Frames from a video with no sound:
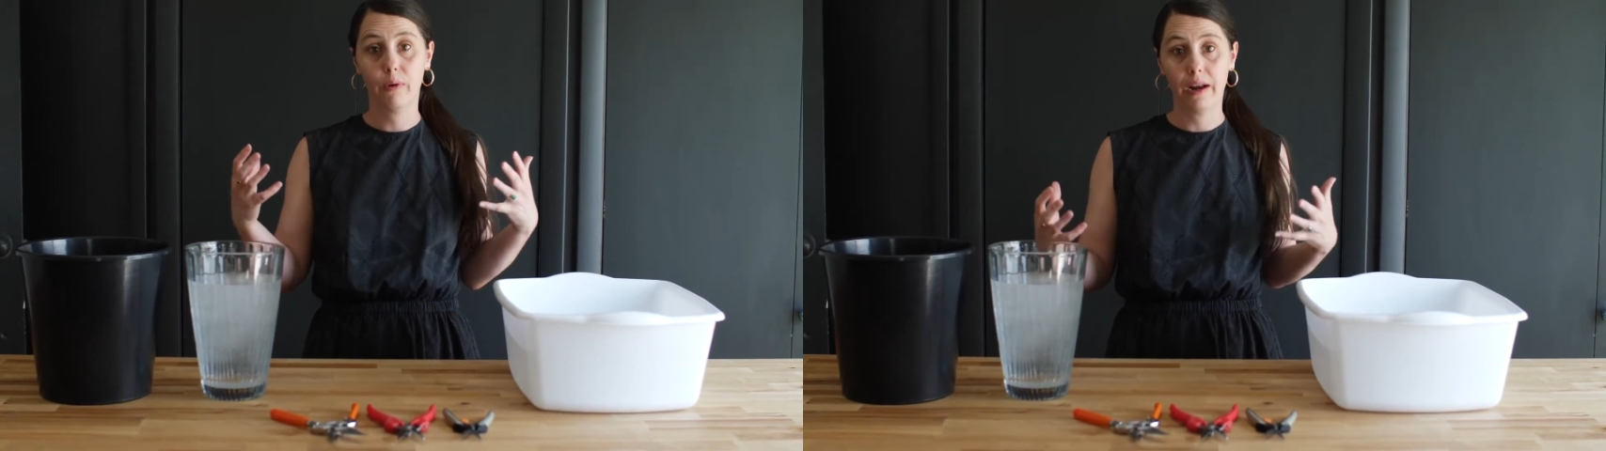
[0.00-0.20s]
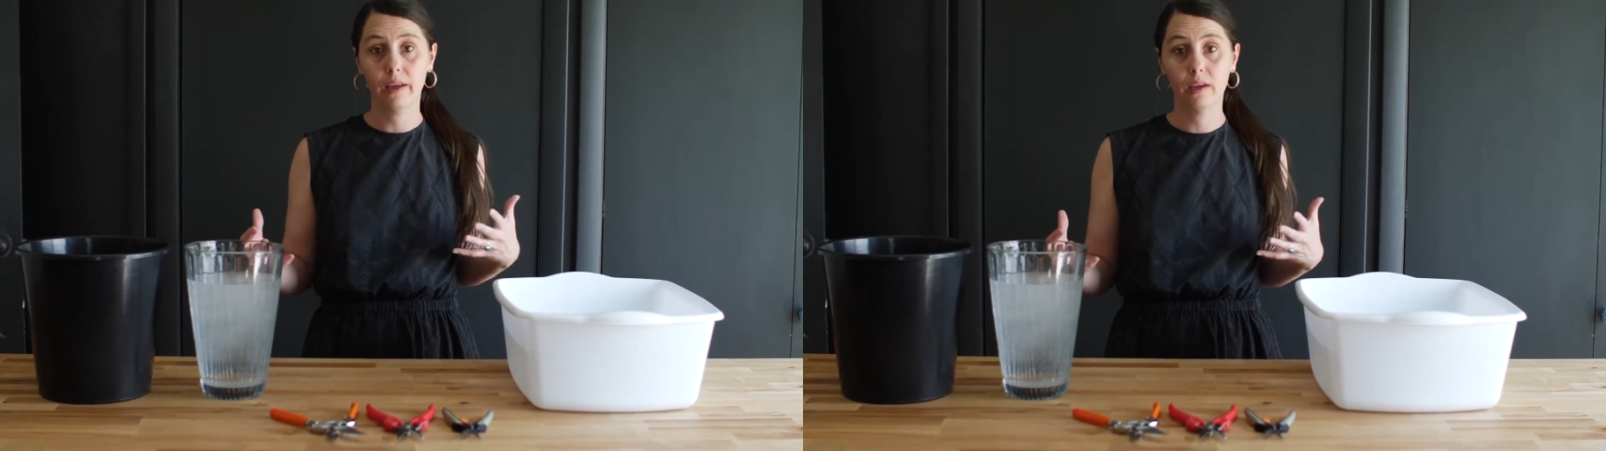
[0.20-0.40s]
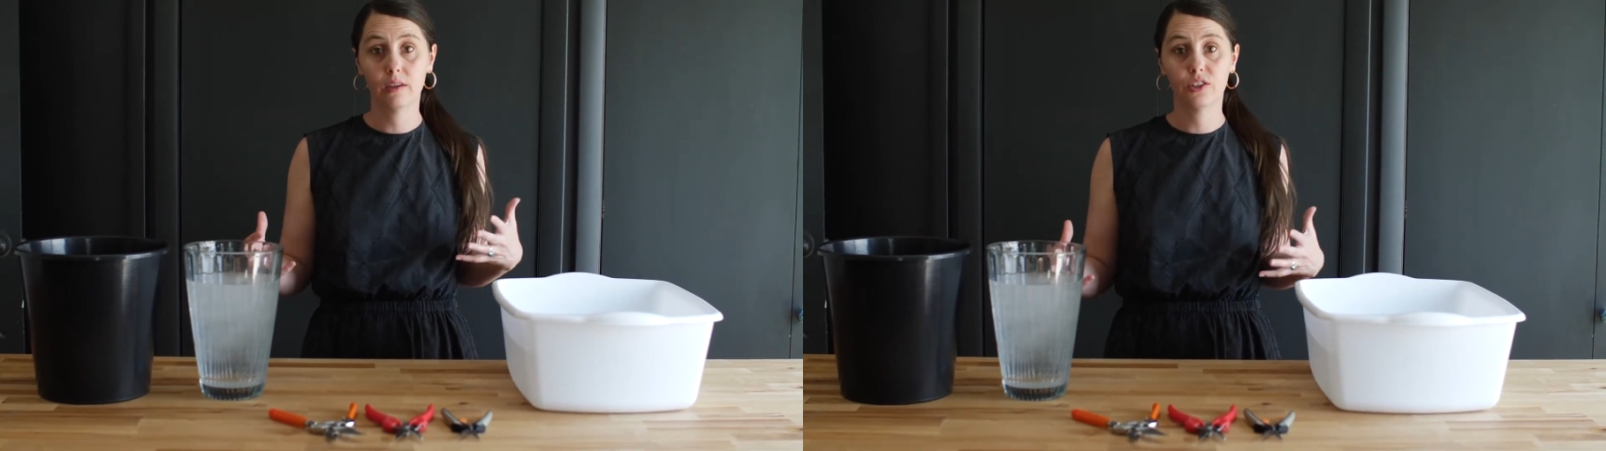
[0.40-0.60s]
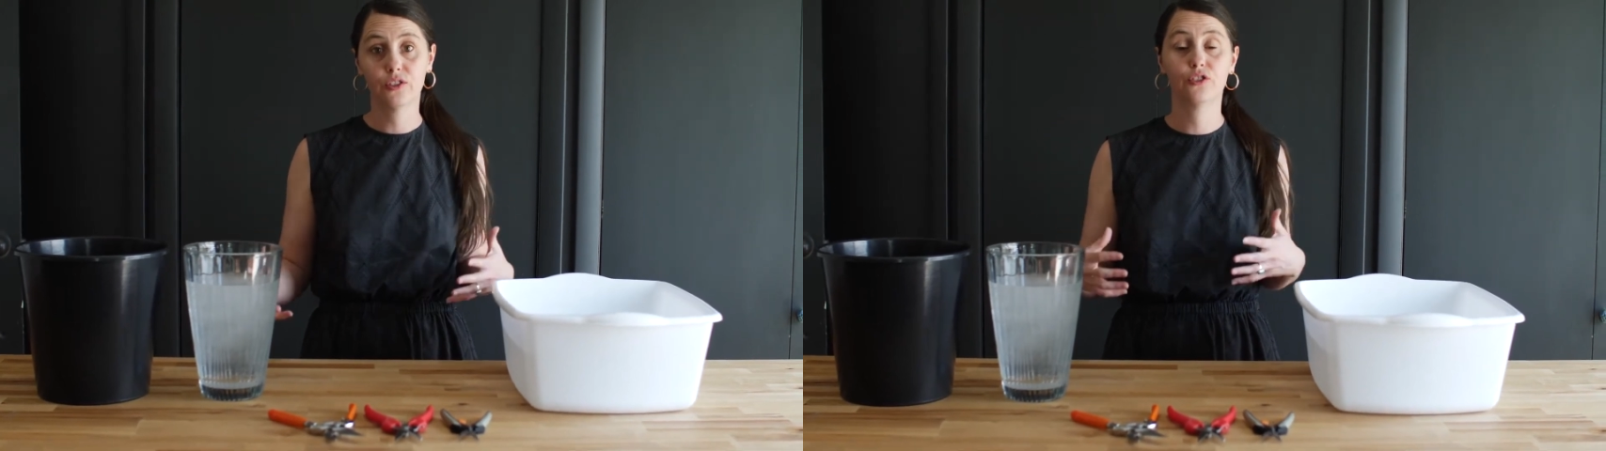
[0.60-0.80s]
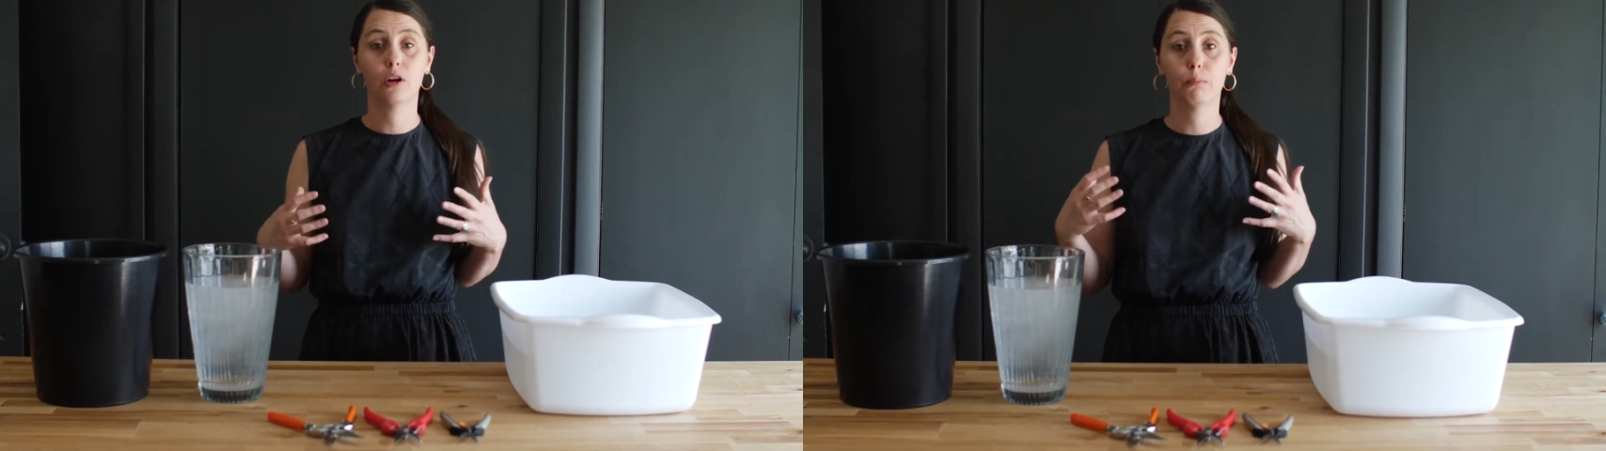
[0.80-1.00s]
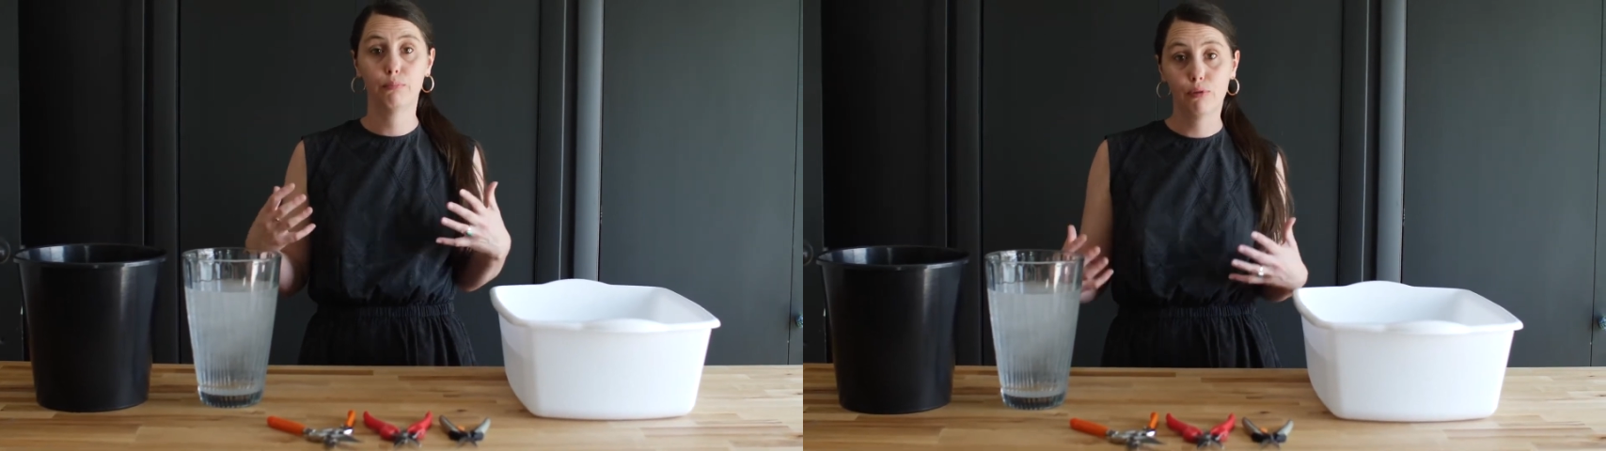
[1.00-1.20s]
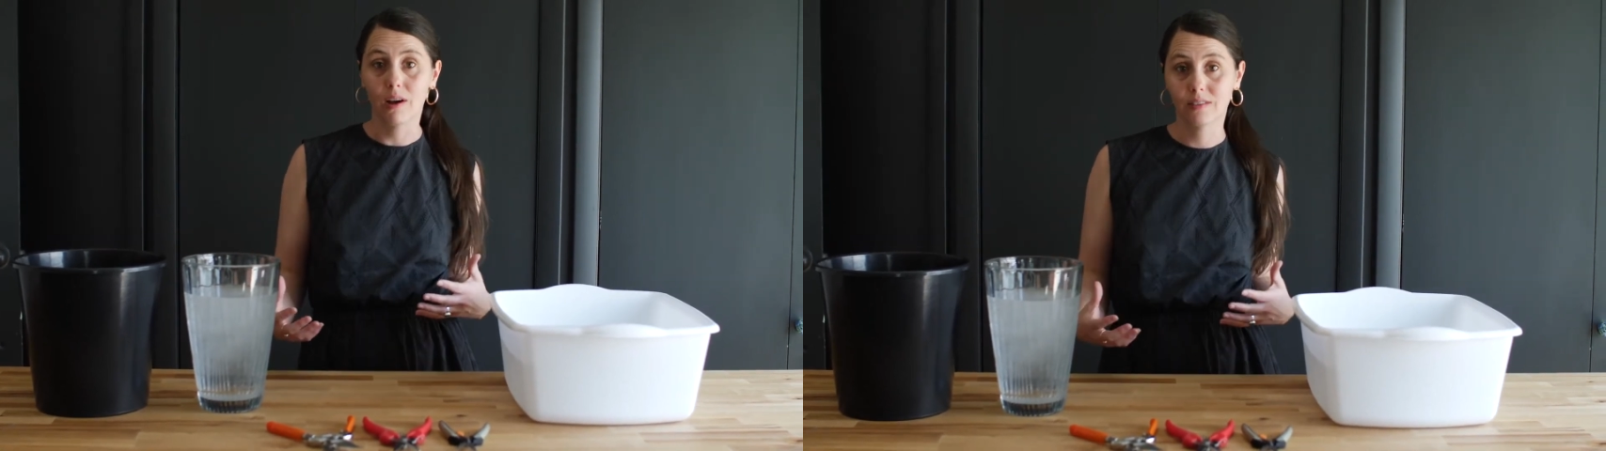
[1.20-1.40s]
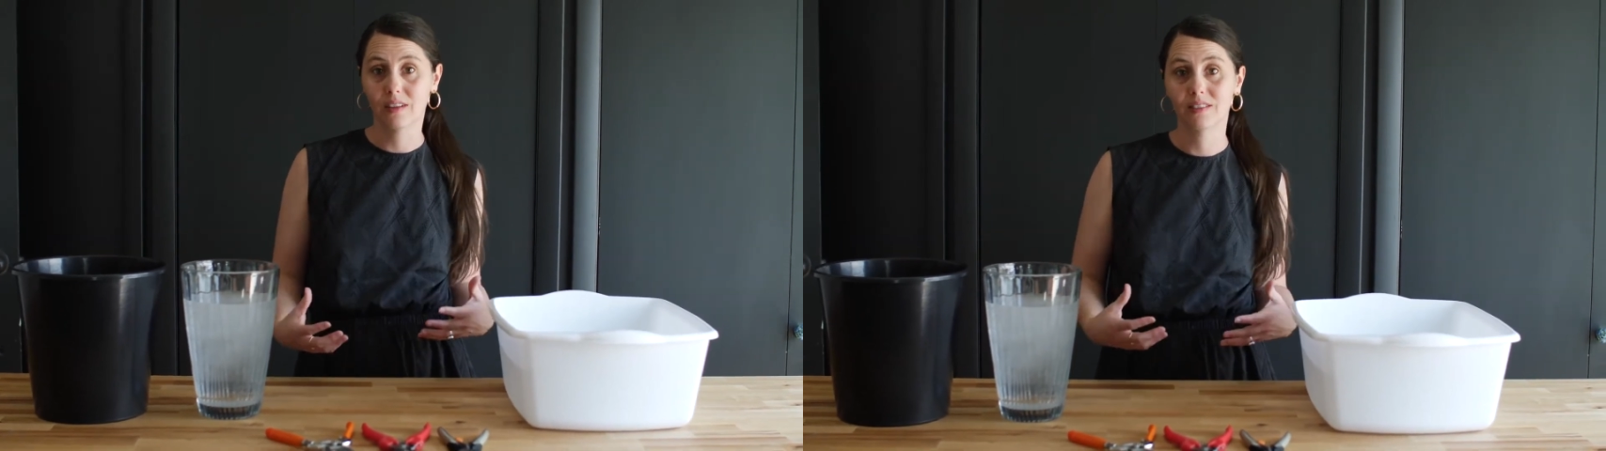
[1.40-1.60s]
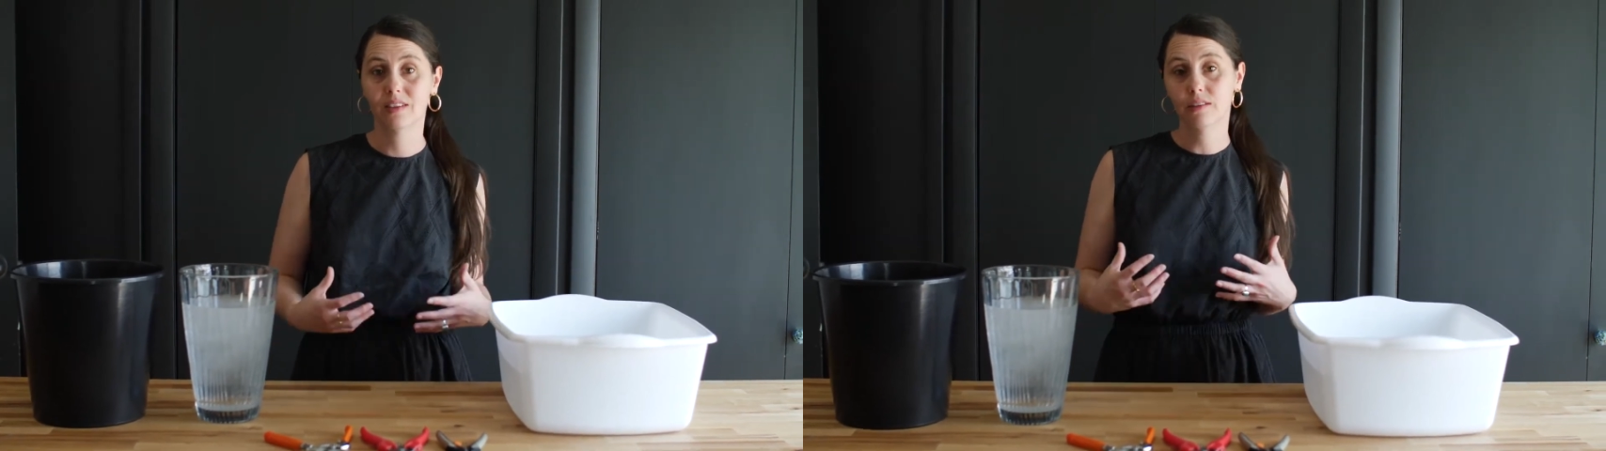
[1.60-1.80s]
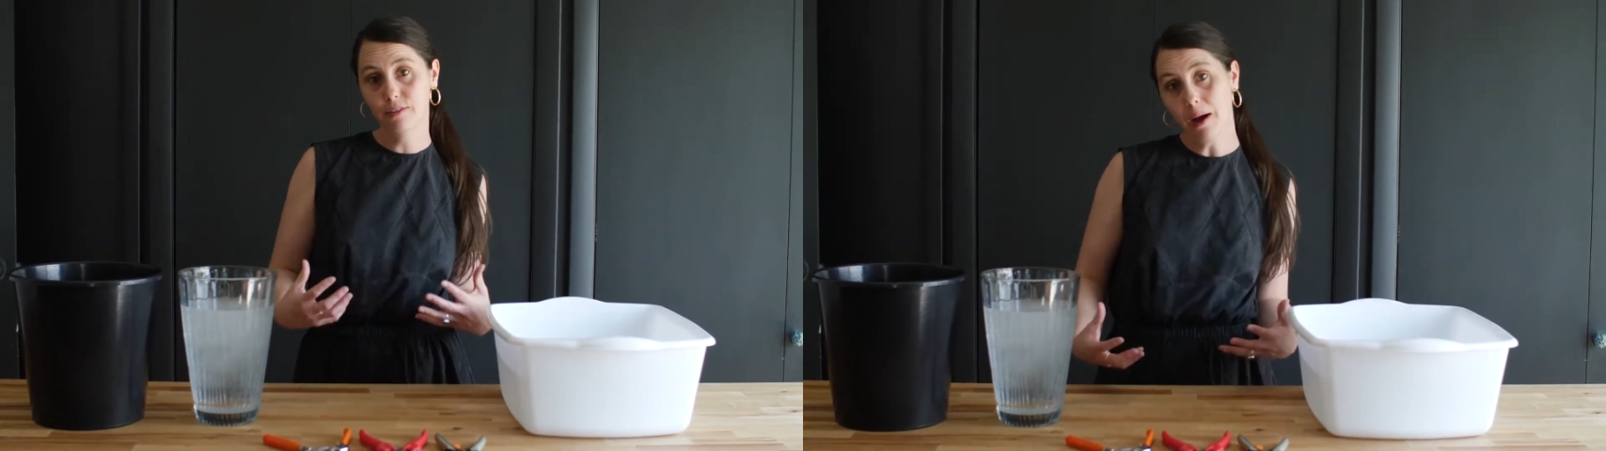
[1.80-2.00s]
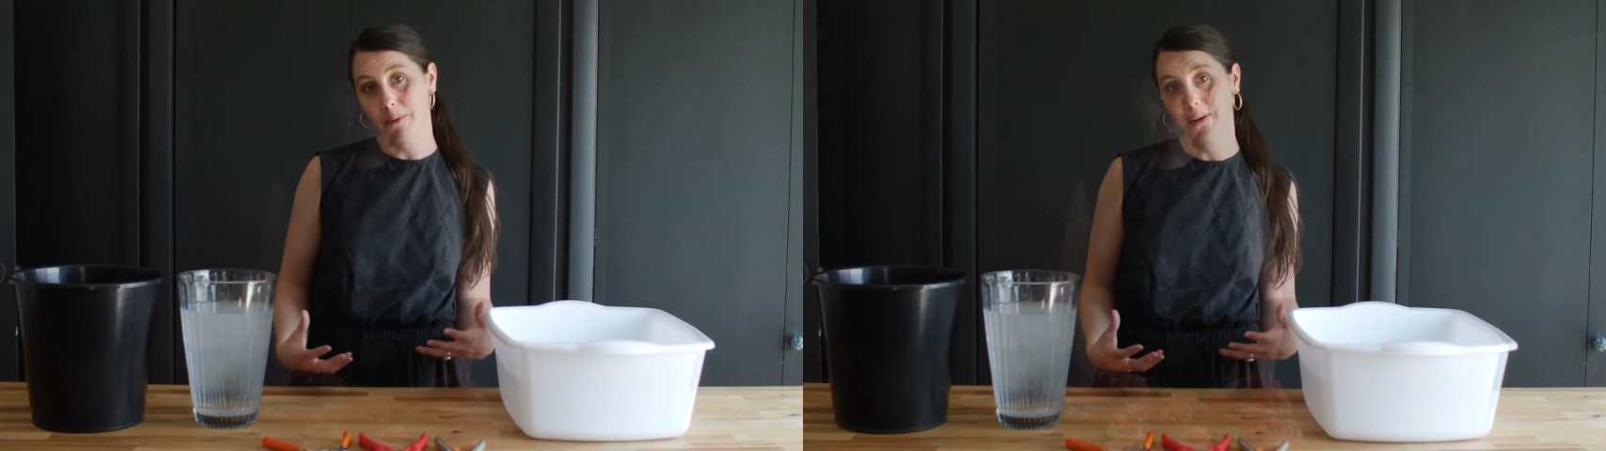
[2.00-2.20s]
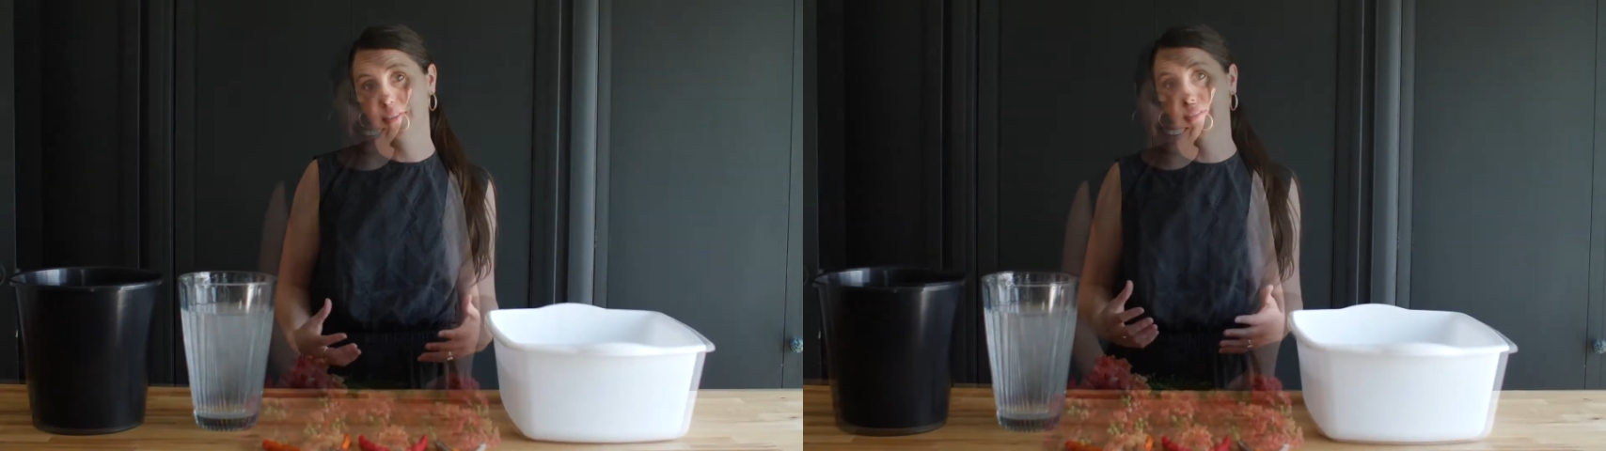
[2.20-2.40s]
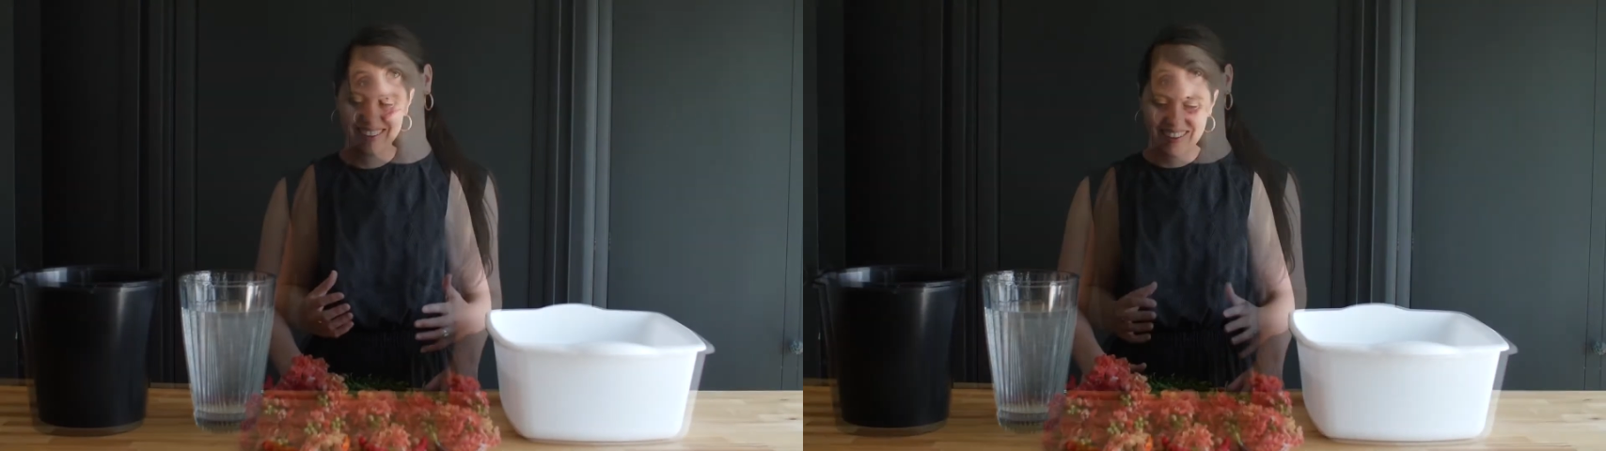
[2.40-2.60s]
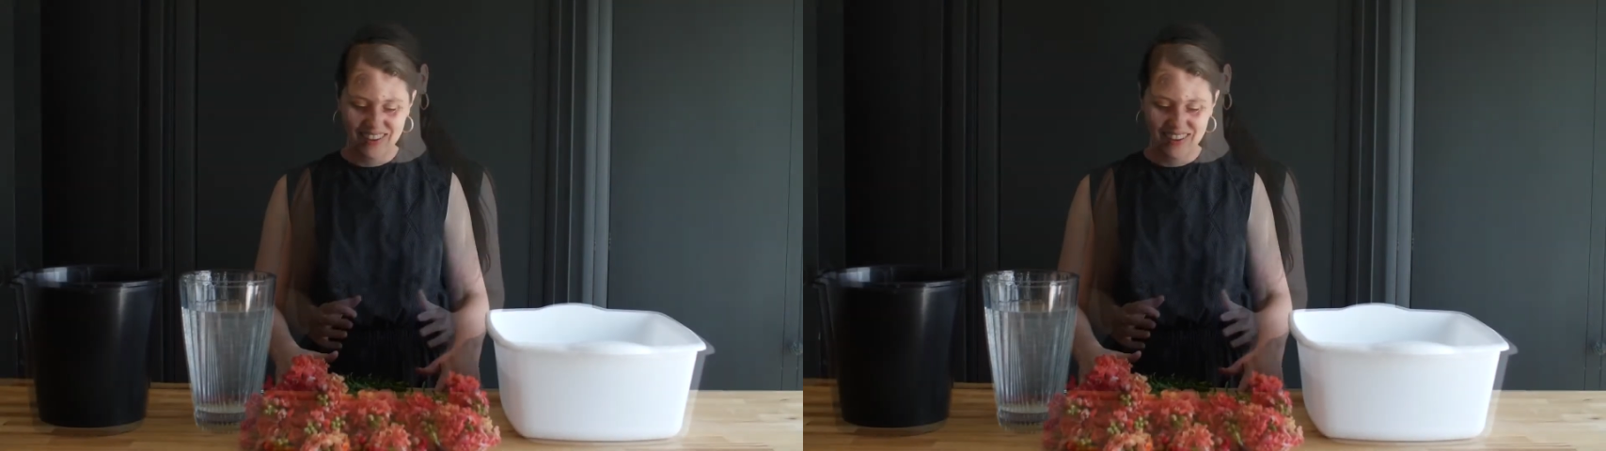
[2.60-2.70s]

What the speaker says: ready to start processing the flowers.